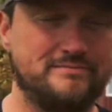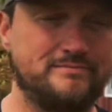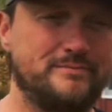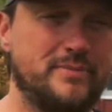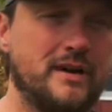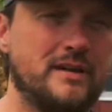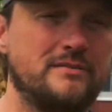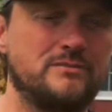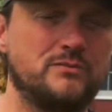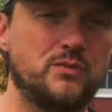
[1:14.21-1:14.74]

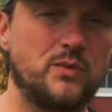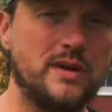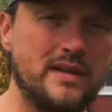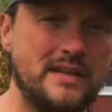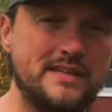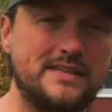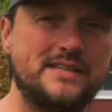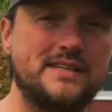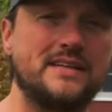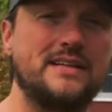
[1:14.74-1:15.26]
But
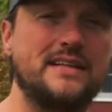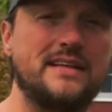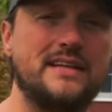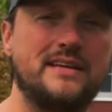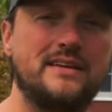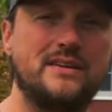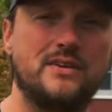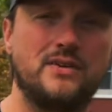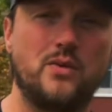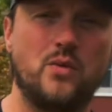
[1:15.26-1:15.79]
realistically,
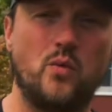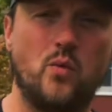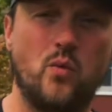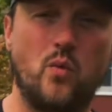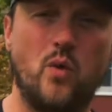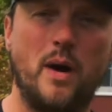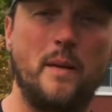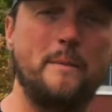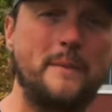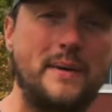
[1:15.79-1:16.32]

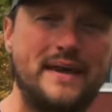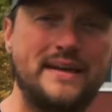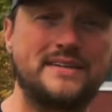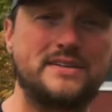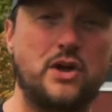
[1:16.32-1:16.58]
what makes